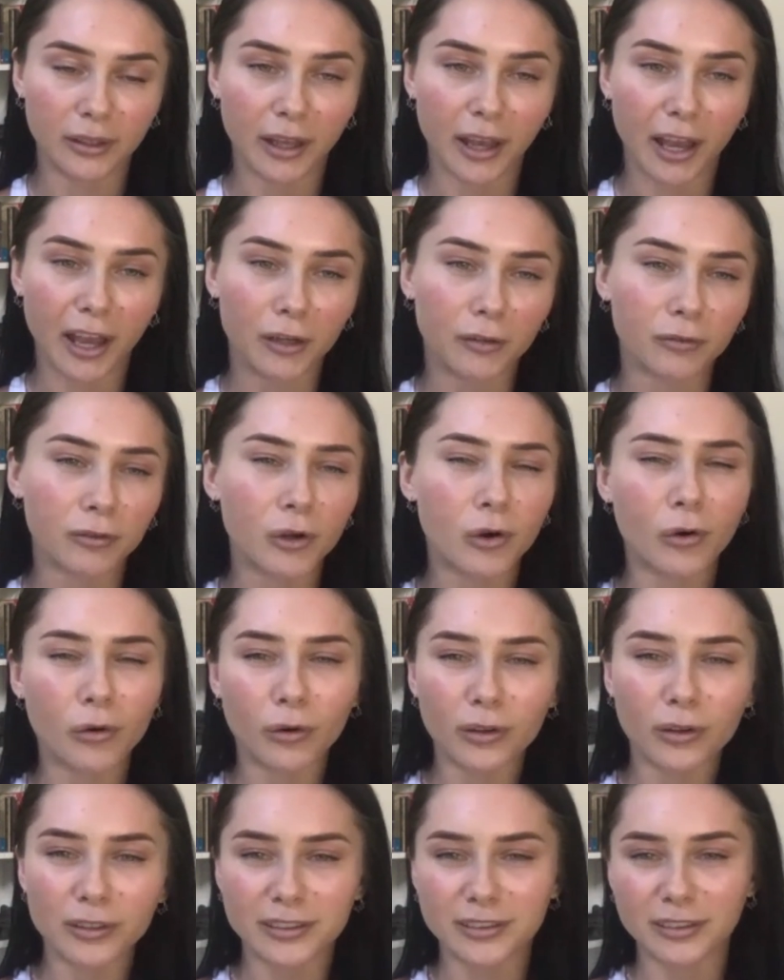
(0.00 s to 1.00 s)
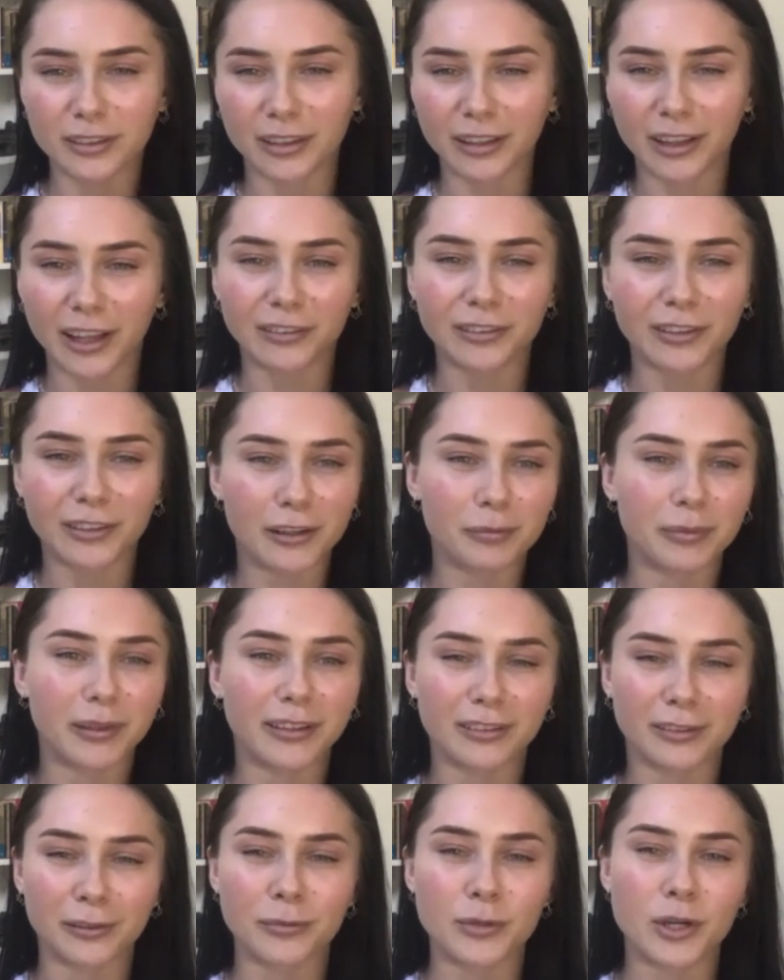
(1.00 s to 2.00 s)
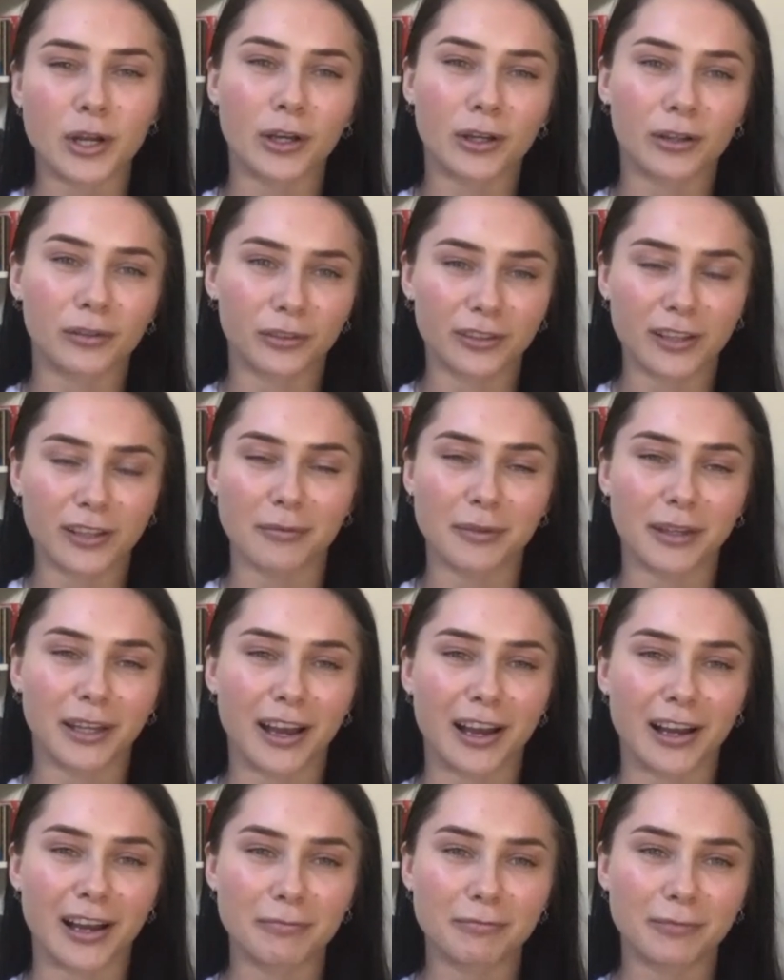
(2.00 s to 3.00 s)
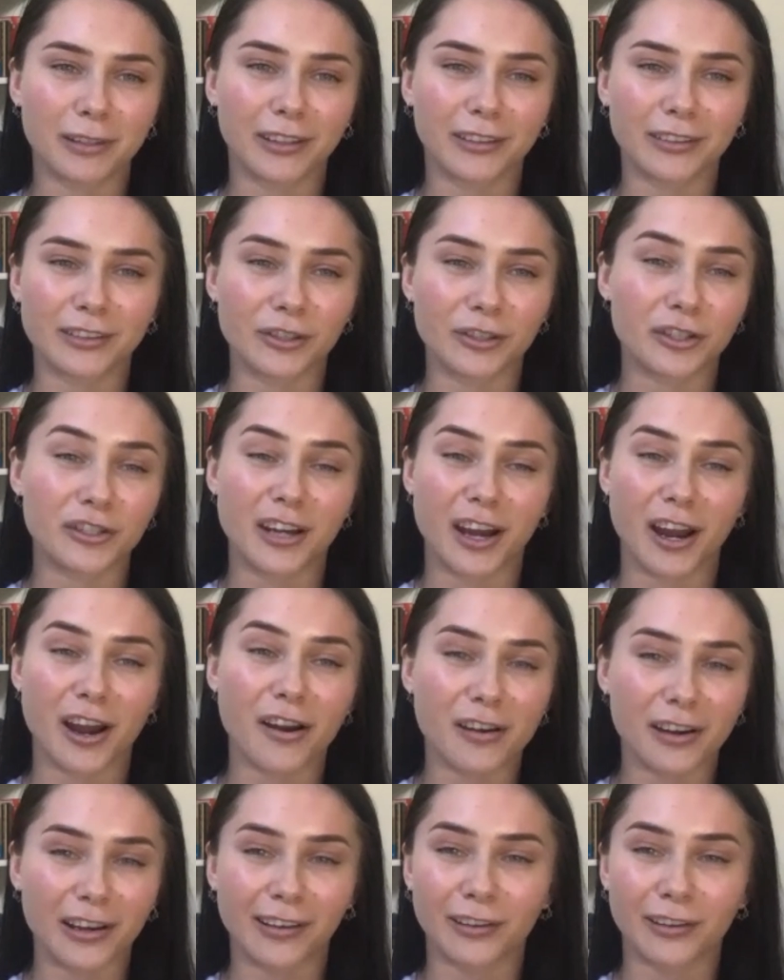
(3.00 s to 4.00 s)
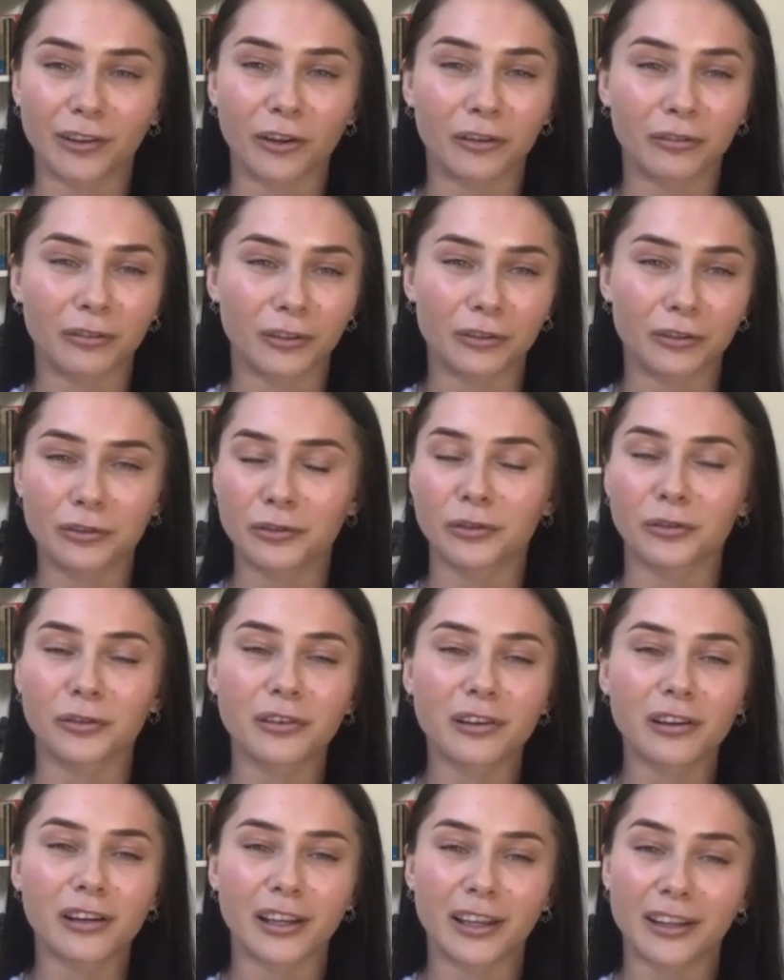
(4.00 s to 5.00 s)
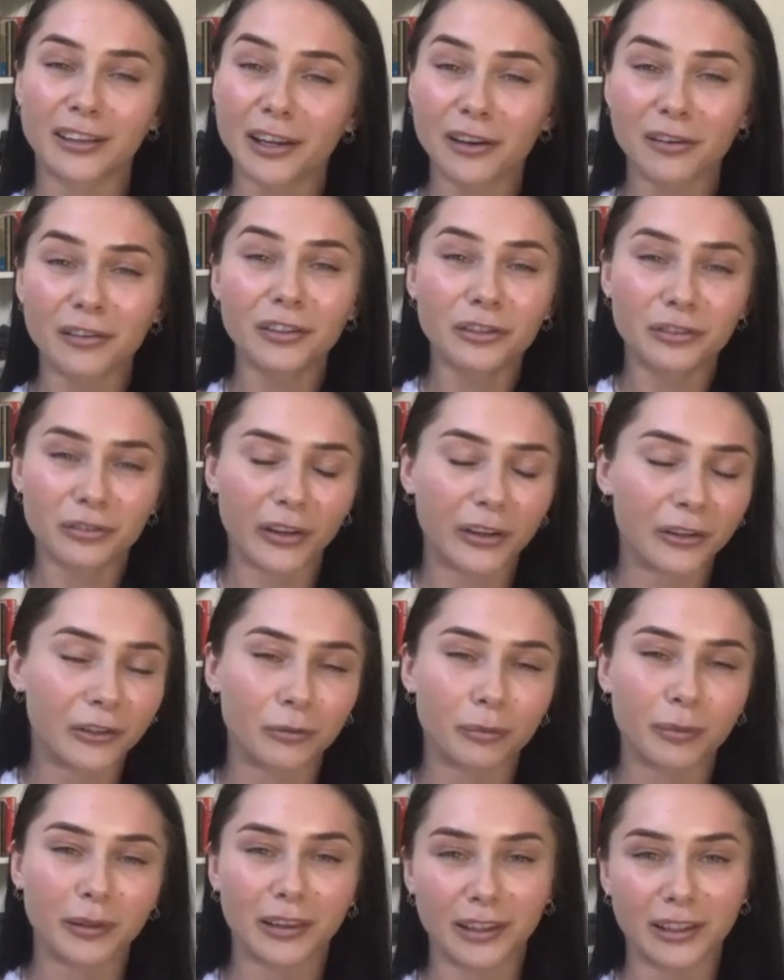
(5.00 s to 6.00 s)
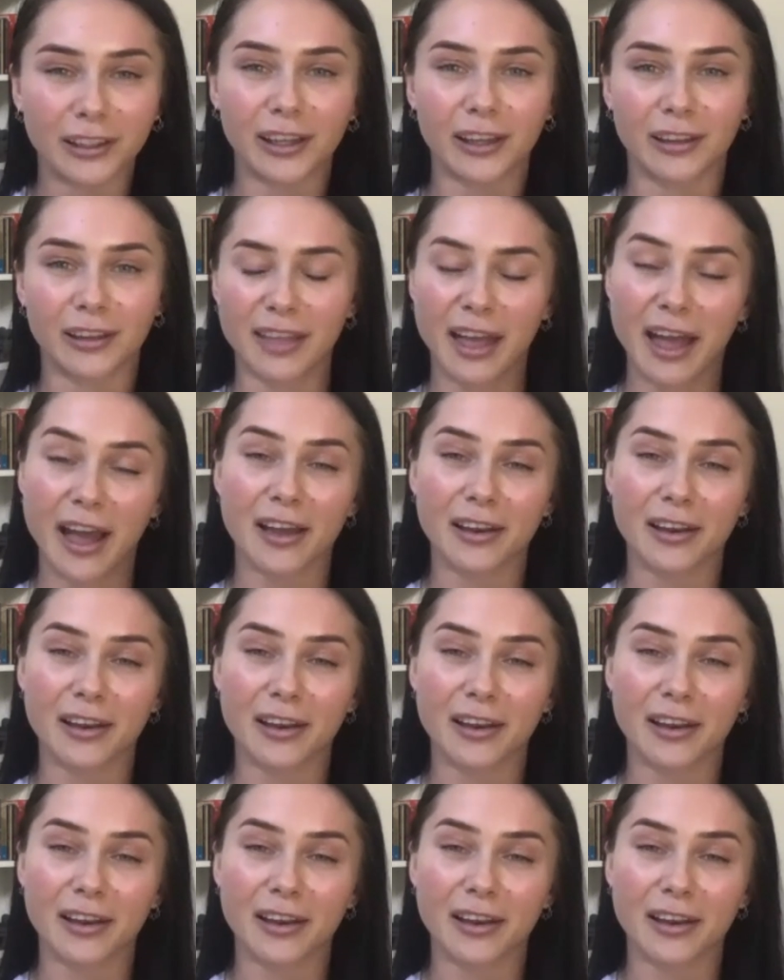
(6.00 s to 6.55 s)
And of course, there's going to be some nerves coming up because you're sharing a lot of your story, and there is vulnerability in that.